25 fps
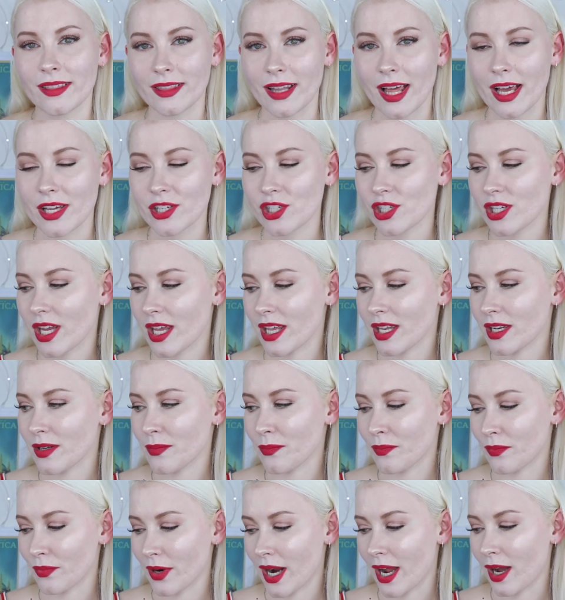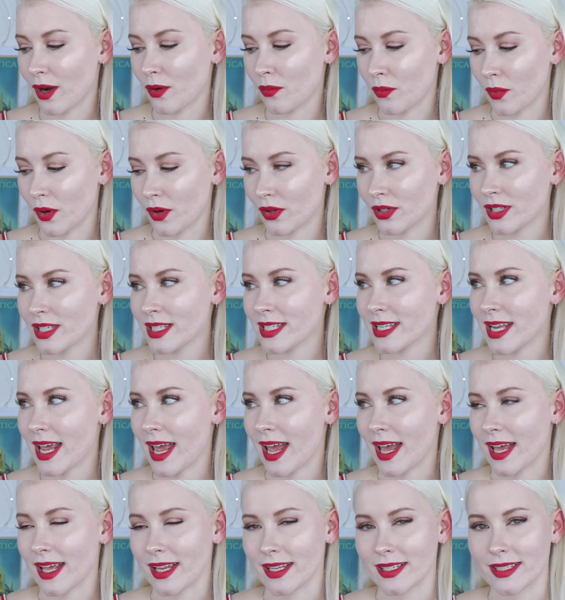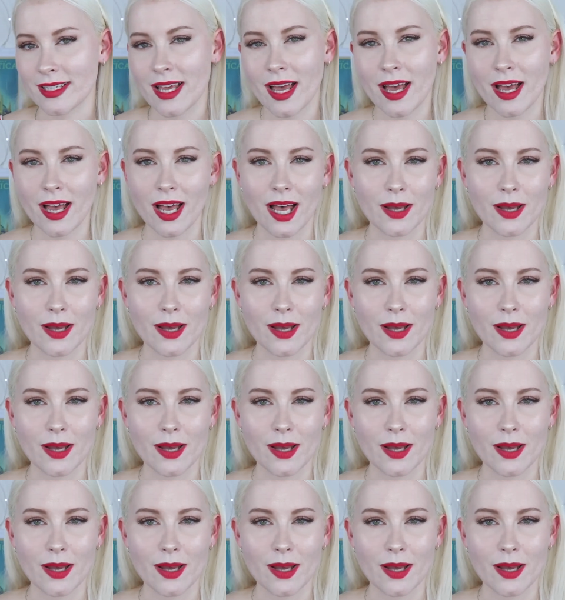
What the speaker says: lash and brow wand, and